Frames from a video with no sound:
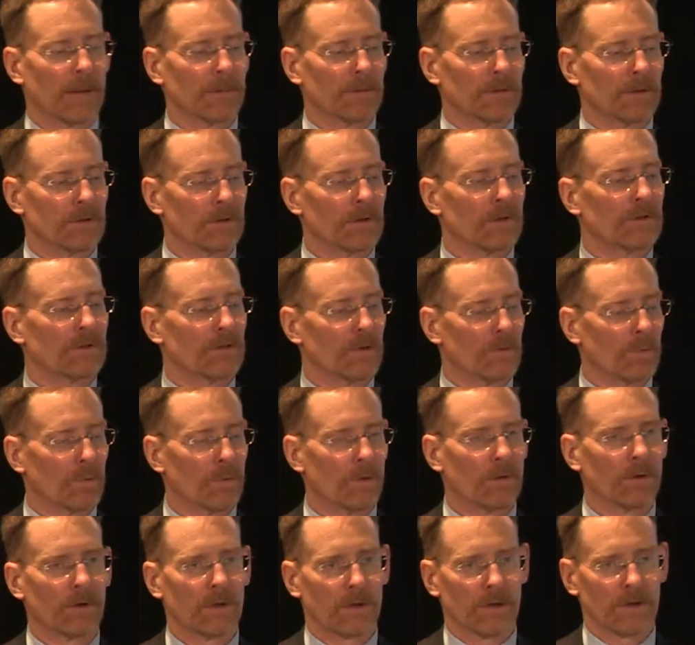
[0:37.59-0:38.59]
you need to
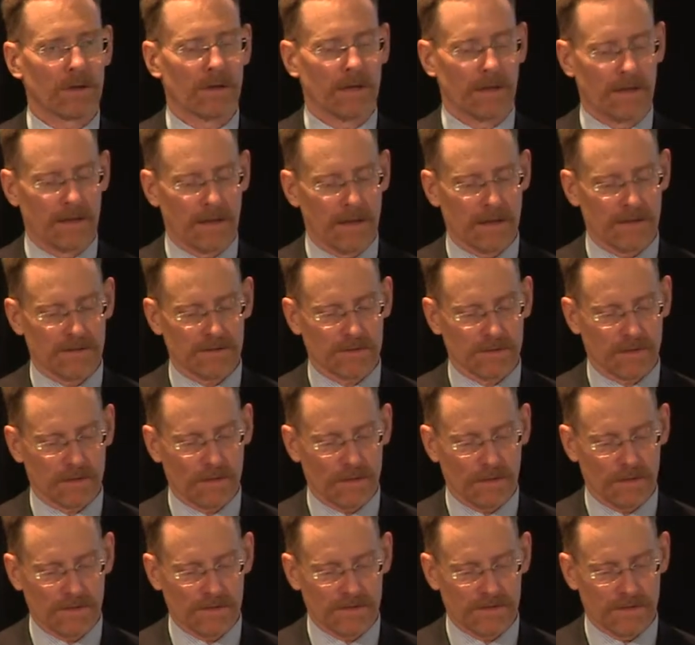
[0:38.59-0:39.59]
work in that sort of
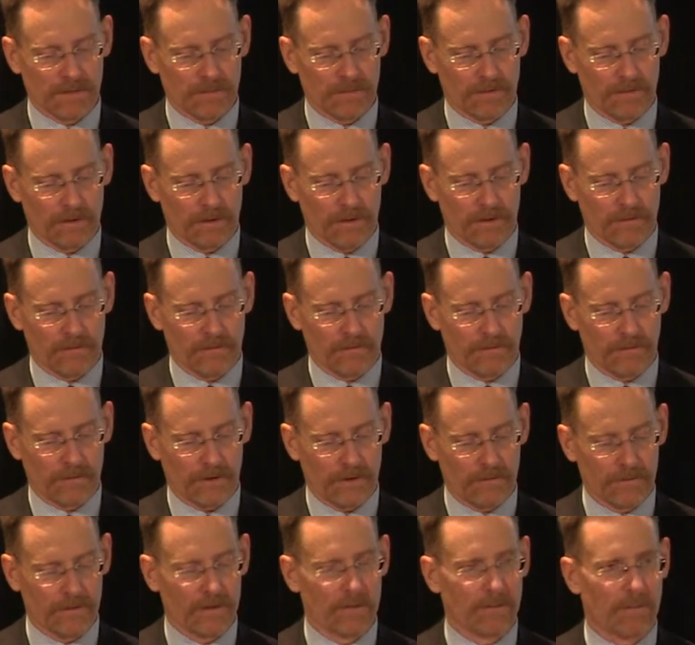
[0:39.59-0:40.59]
concept
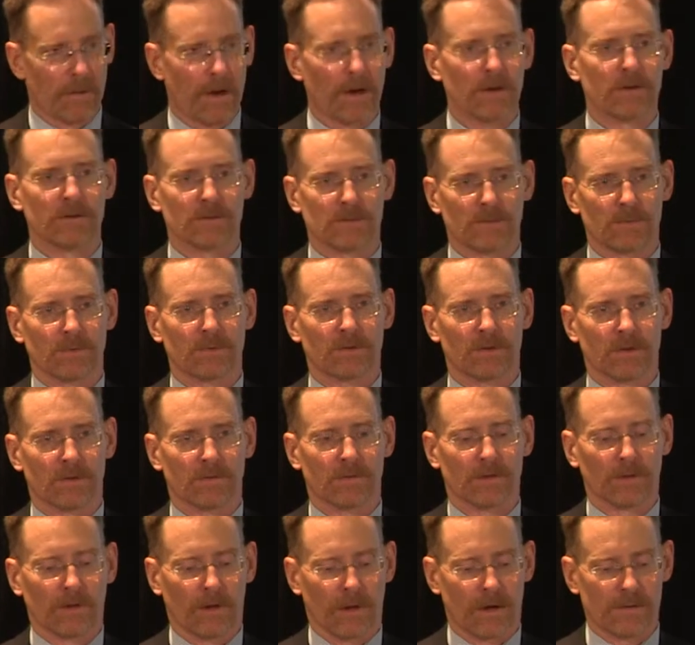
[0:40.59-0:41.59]
of components with
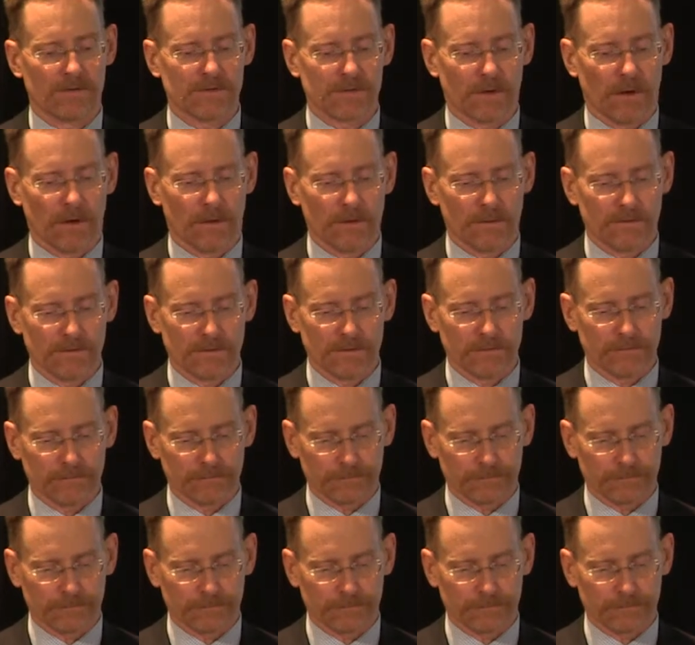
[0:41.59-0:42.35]
different life cycles.